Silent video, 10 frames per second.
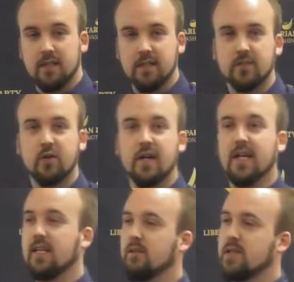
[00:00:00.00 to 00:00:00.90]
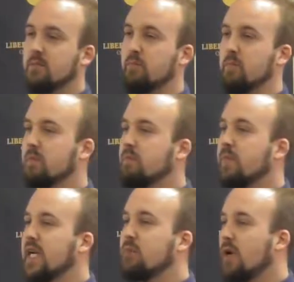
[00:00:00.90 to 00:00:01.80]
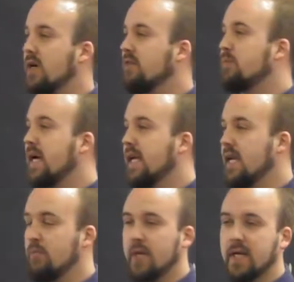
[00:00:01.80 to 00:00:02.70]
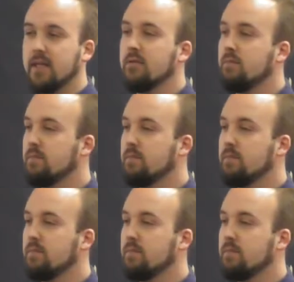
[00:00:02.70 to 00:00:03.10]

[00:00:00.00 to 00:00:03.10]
The door knocking was a big part of my campaign,